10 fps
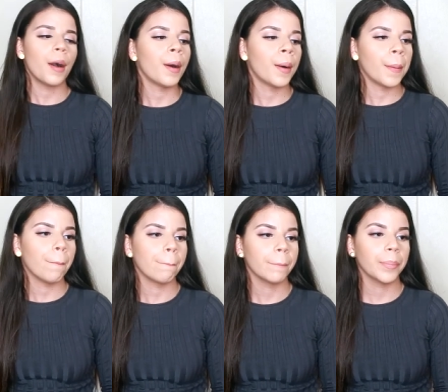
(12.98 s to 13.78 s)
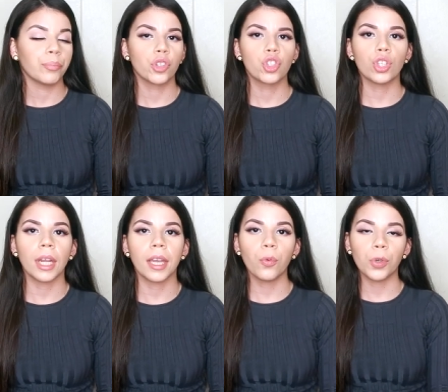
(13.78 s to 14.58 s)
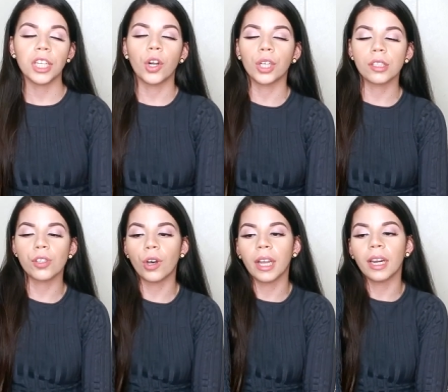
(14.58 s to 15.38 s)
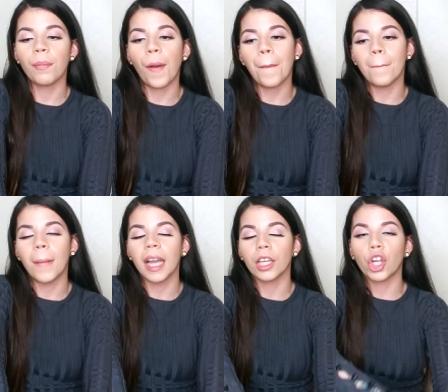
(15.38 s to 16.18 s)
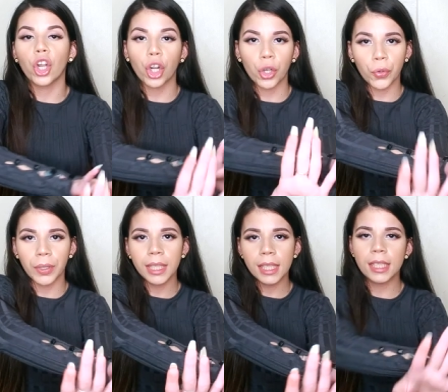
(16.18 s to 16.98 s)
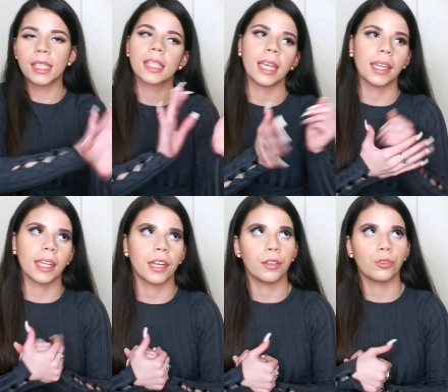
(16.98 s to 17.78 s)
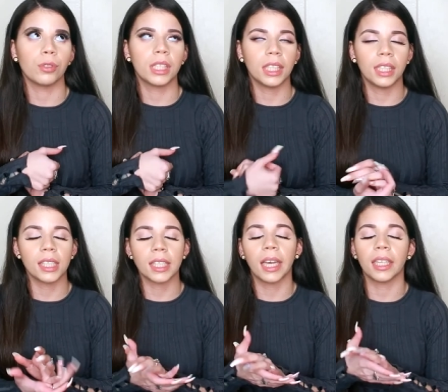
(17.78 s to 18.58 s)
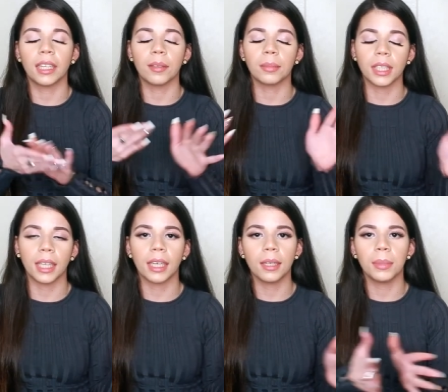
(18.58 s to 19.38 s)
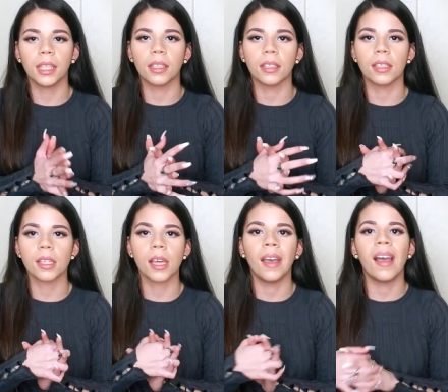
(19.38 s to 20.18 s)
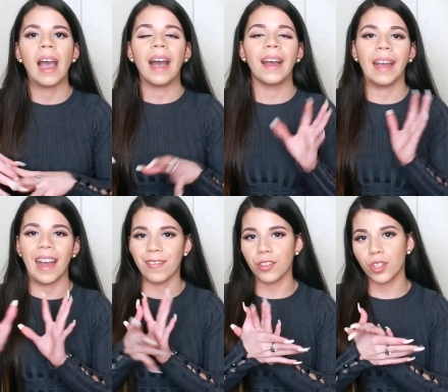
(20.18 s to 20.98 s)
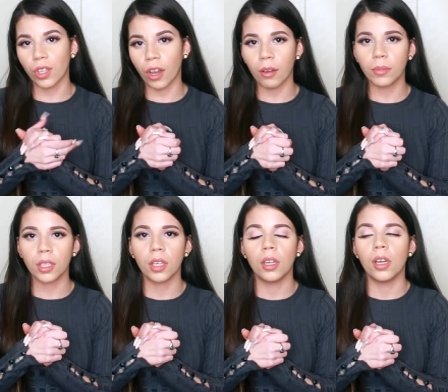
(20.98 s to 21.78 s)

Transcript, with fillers: Um, today we are talking about my current skincare routine is not an updated because I have stopped